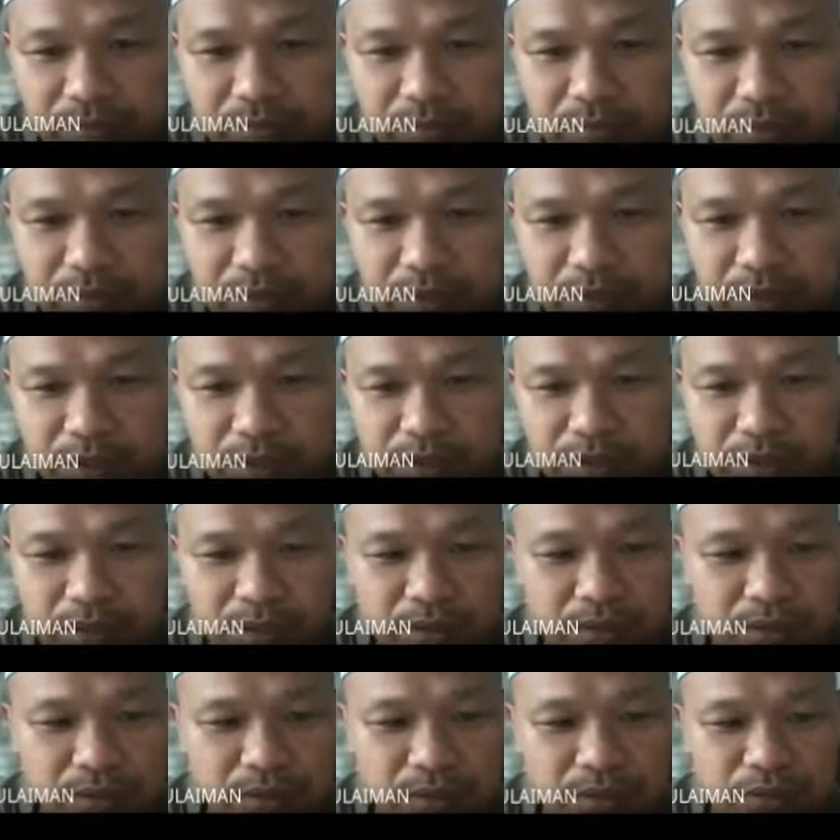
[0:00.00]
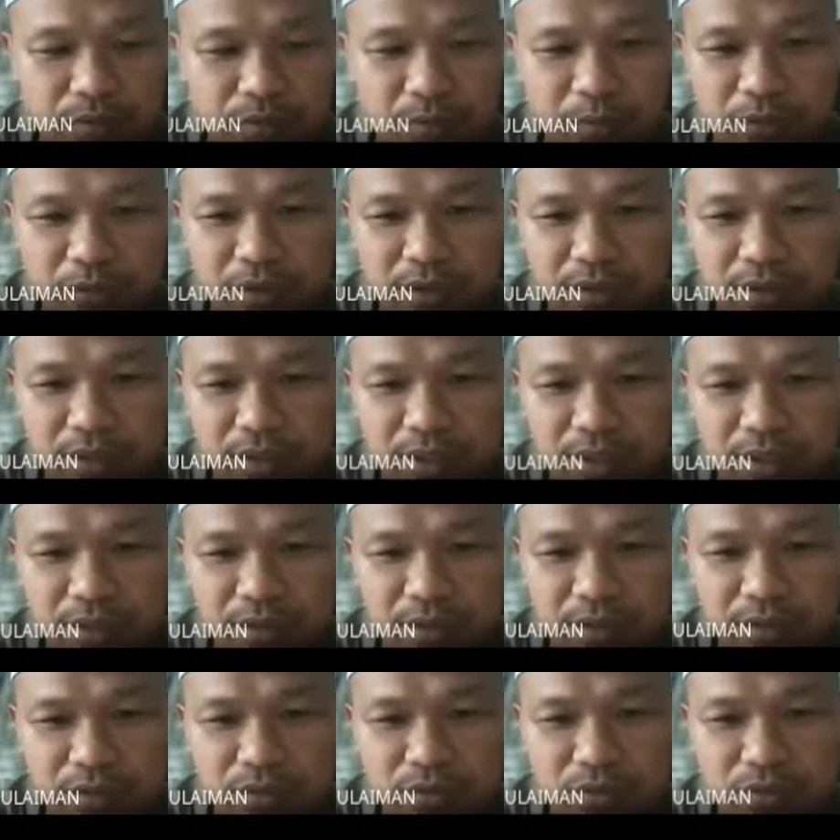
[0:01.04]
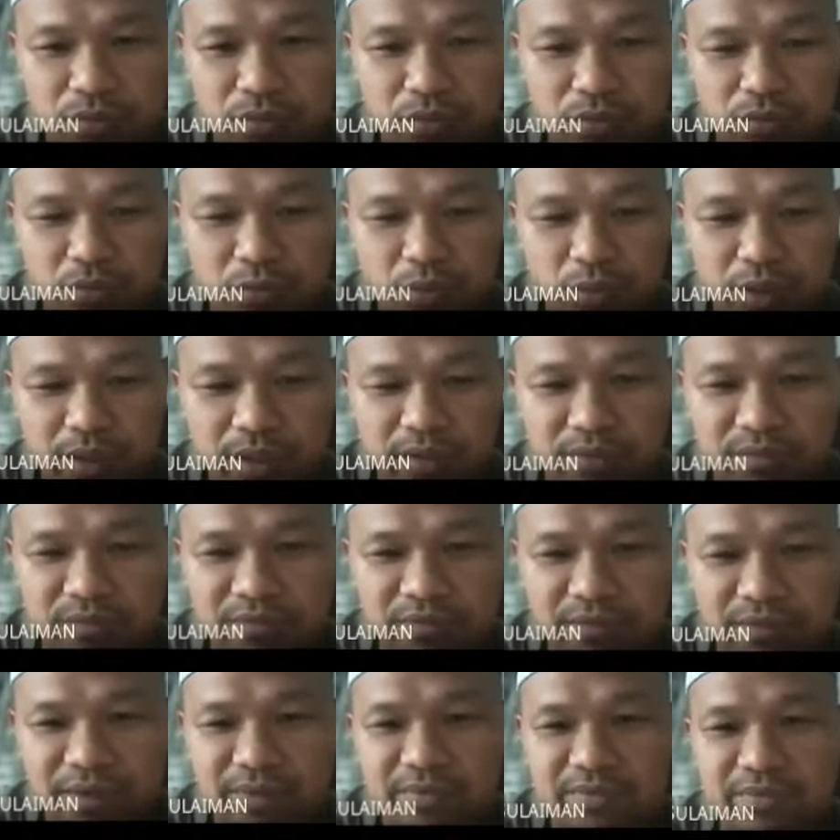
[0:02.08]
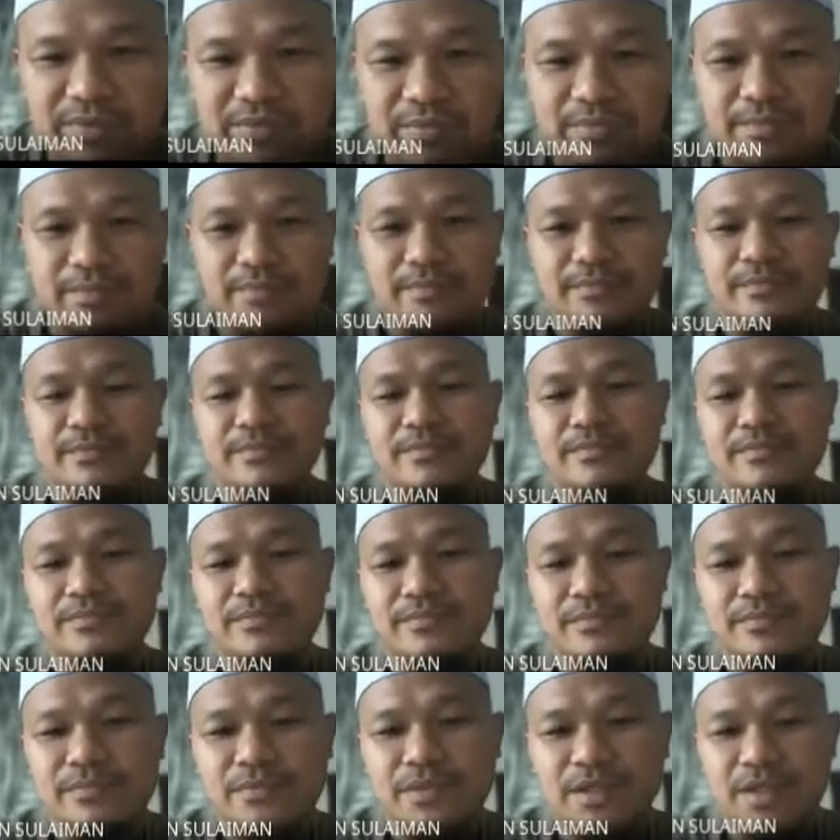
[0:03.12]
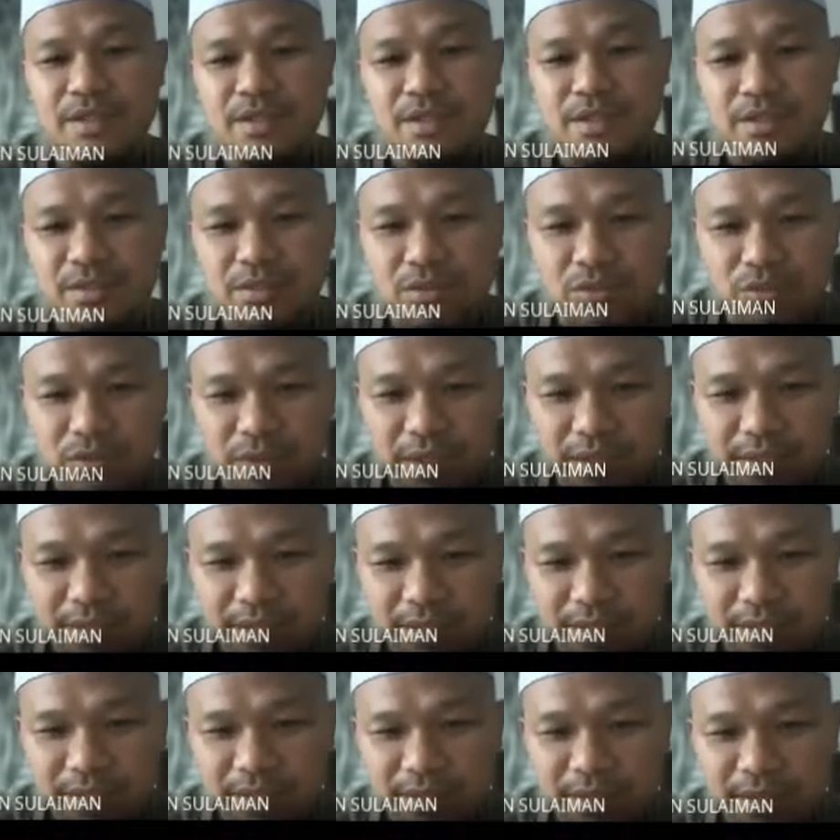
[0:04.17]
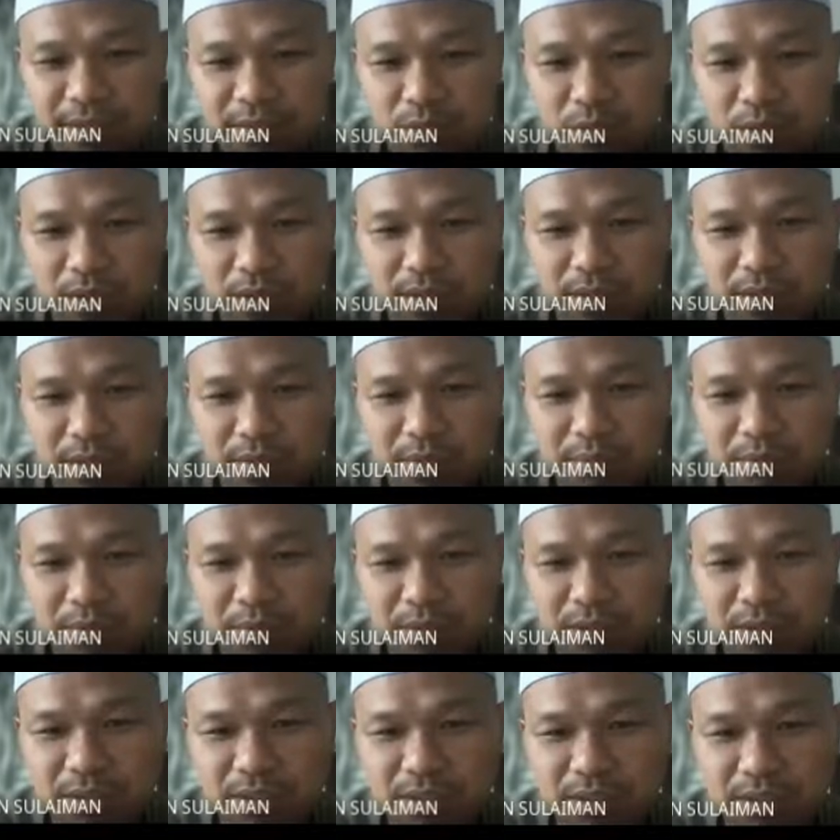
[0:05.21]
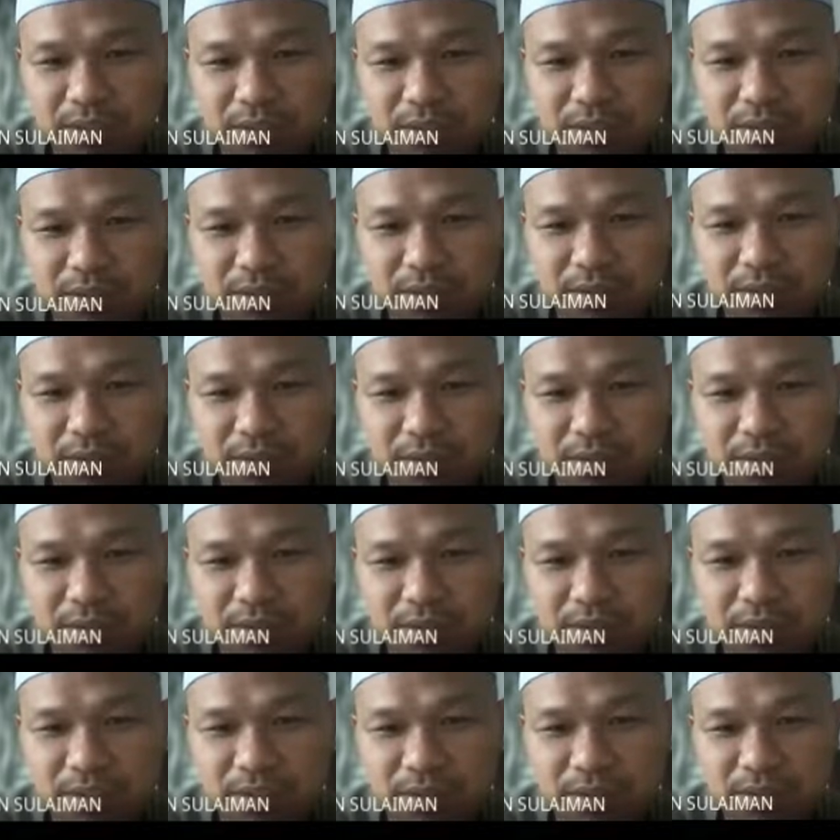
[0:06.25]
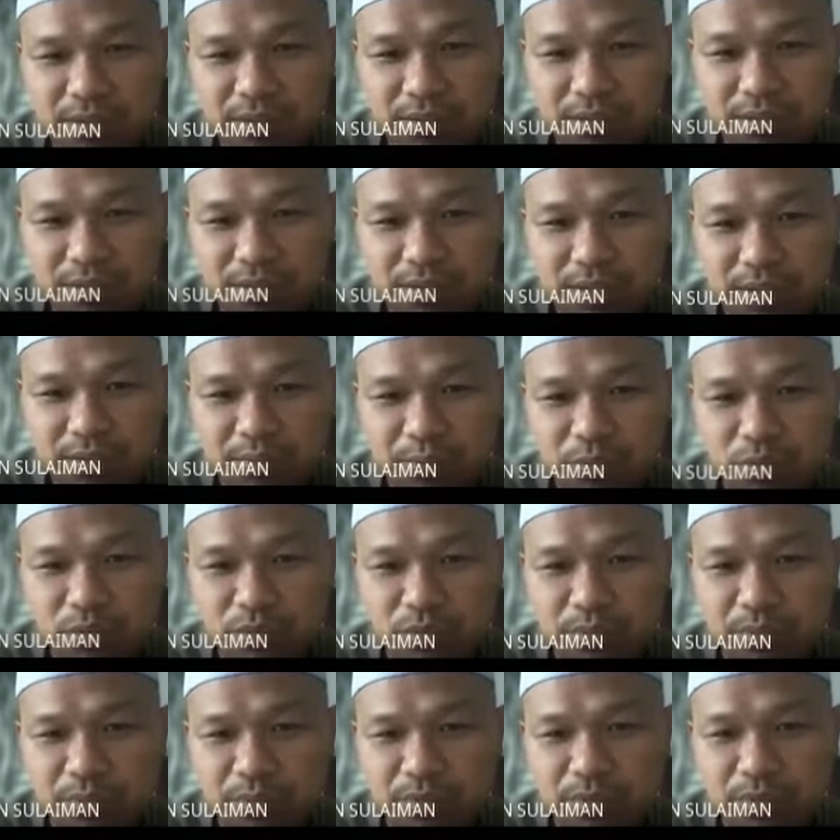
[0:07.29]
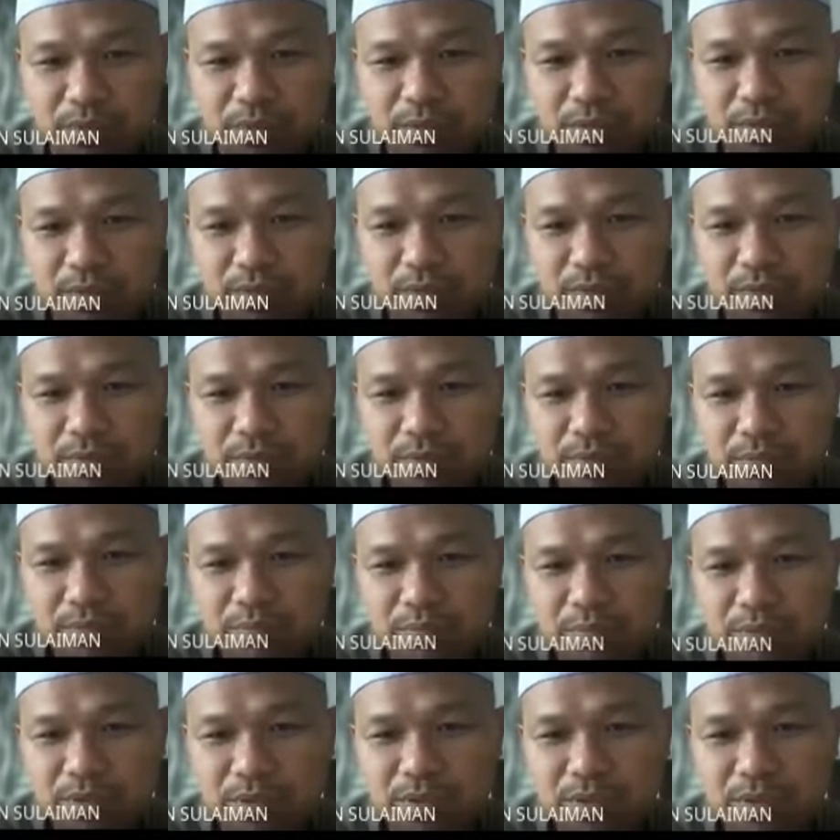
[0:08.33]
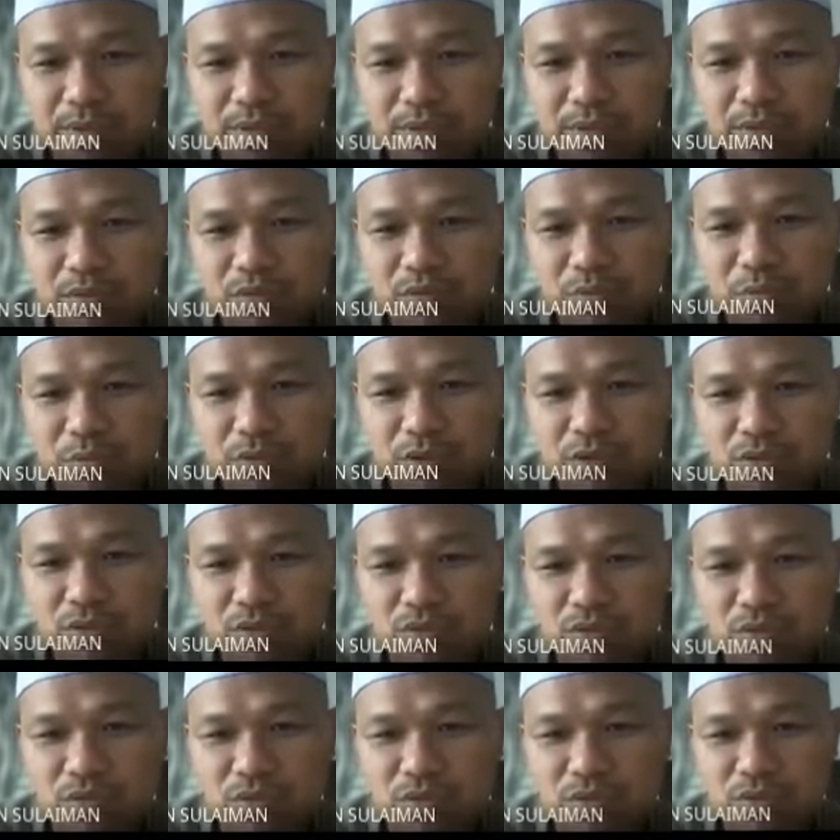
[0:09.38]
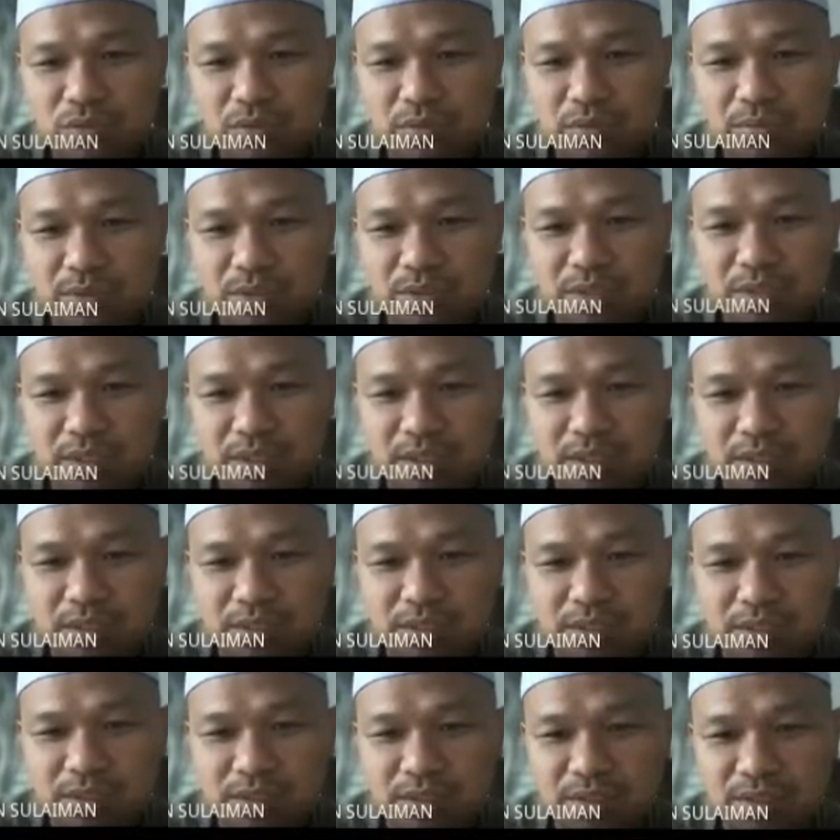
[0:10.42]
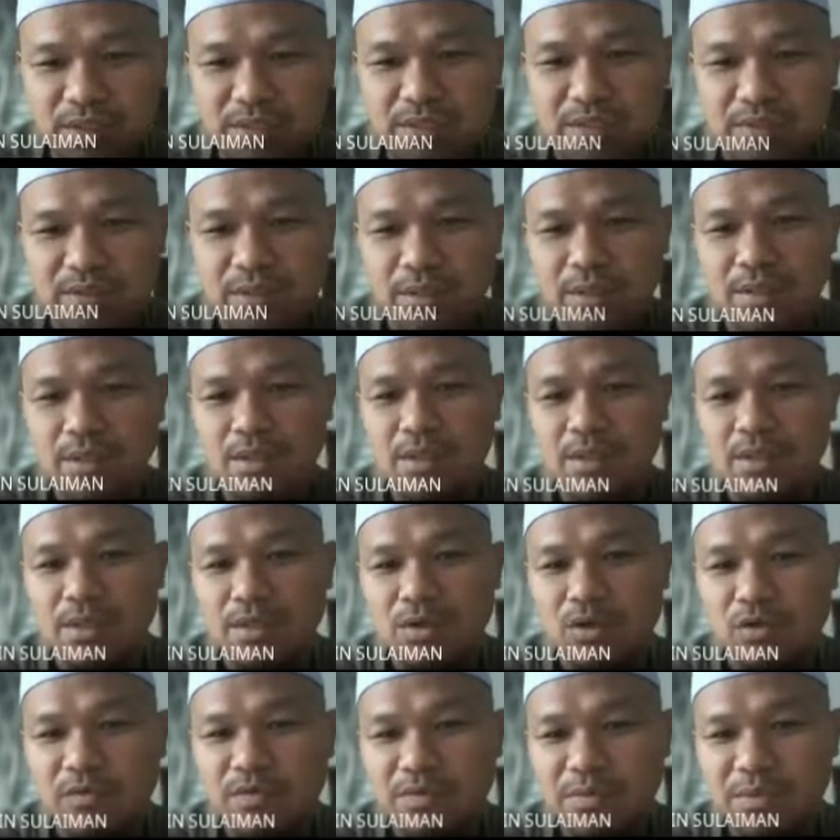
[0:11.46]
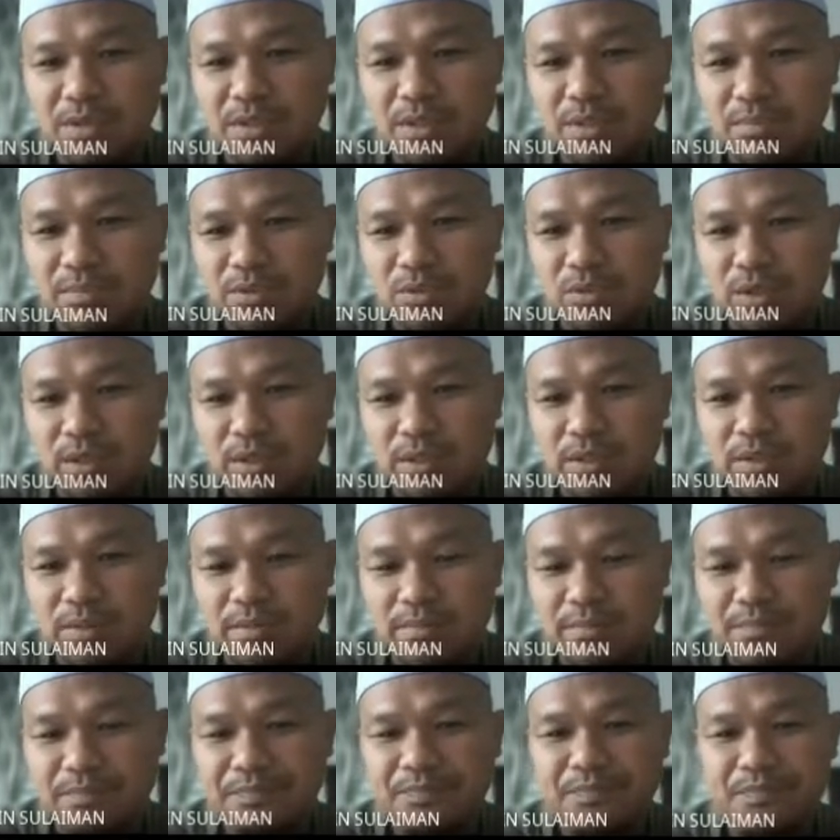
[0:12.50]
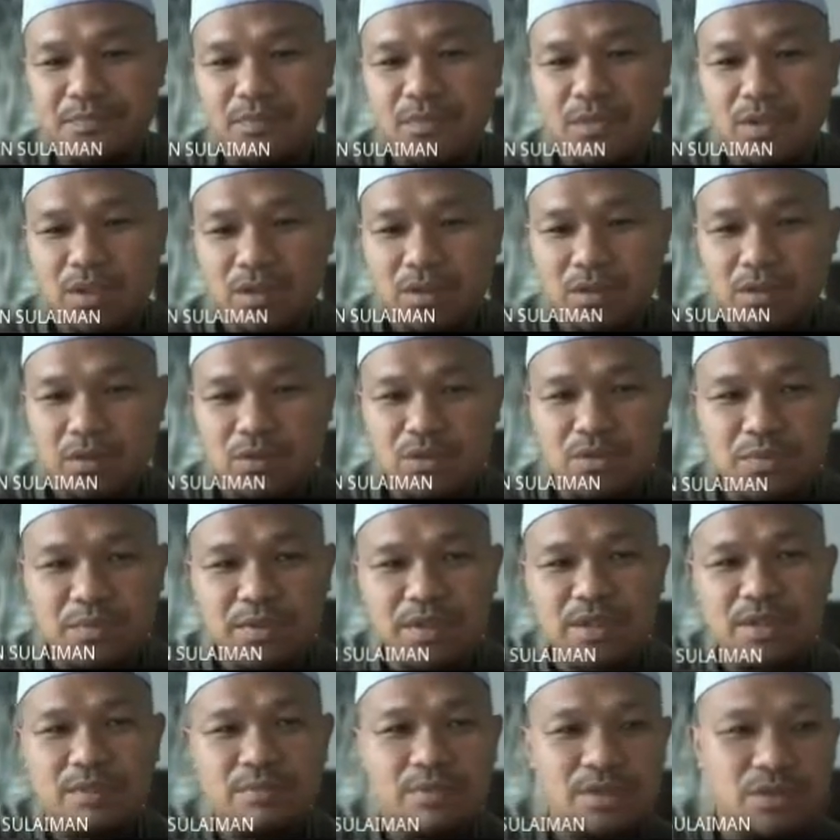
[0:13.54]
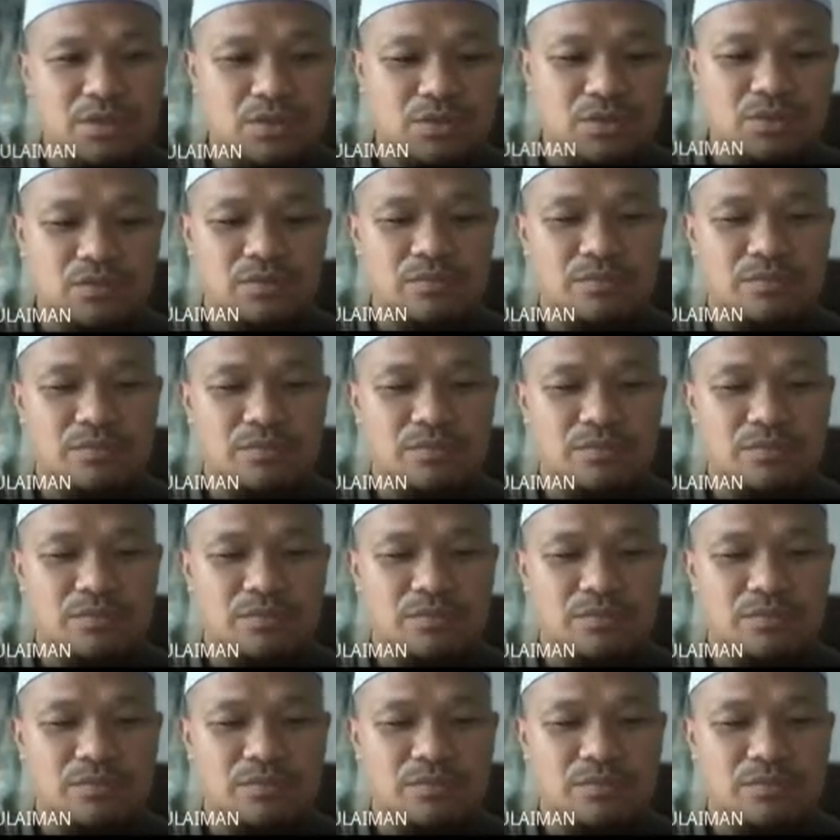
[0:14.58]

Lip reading: is 0.8215. Okay, so and then the one PD 3, you just put P 0.22, meaning that this is offspring number 1. Offspring number 2,